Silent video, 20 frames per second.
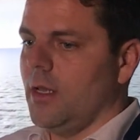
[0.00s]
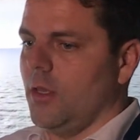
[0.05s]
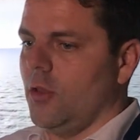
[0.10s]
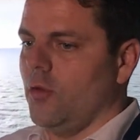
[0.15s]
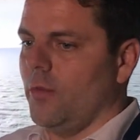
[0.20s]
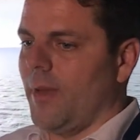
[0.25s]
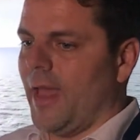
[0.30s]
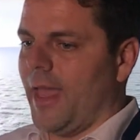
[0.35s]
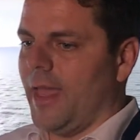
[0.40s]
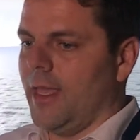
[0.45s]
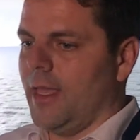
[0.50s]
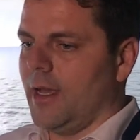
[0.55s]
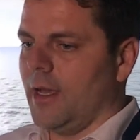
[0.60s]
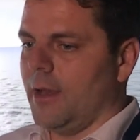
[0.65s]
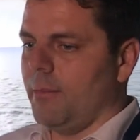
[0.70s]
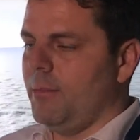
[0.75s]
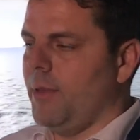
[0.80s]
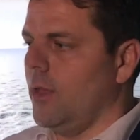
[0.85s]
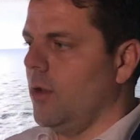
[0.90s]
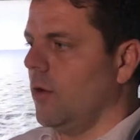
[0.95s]
You may
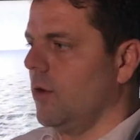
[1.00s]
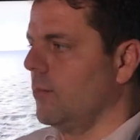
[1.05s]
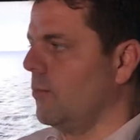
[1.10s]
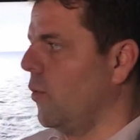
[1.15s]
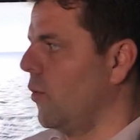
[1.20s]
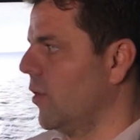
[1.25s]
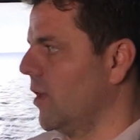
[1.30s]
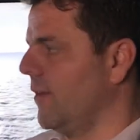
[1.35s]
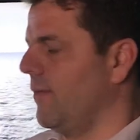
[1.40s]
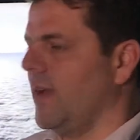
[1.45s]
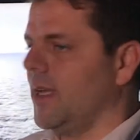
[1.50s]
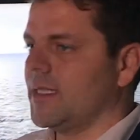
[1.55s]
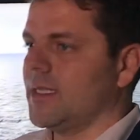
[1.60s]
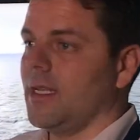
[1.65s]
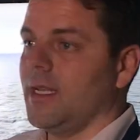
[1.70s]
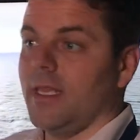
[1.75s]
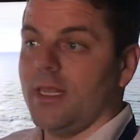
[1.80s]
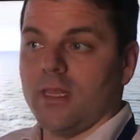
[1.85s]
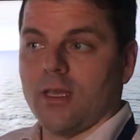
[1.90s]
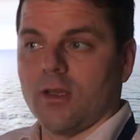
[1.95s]
be on board a
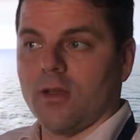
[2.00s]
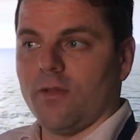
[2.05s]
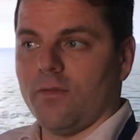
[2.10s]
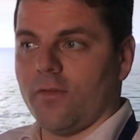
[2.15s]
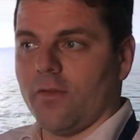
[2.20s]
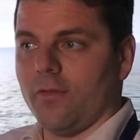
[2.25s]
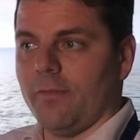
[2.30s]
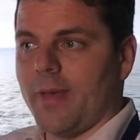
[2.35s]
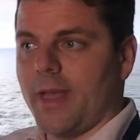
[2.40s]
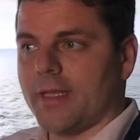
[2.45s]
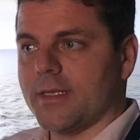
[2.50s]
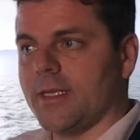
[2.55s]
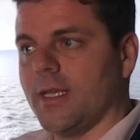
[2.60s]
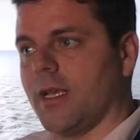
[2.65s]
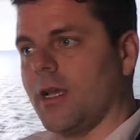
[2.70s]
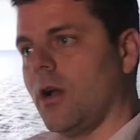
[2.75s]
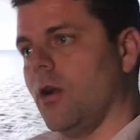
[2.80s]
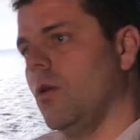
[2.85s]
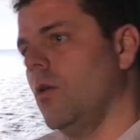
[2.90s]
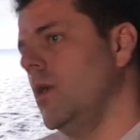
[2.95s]
vessel in the Gulf of
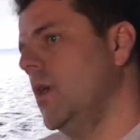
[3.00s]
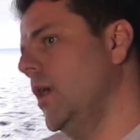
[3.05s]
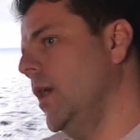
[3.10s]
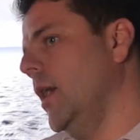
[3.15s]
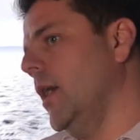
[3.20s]
Mexico,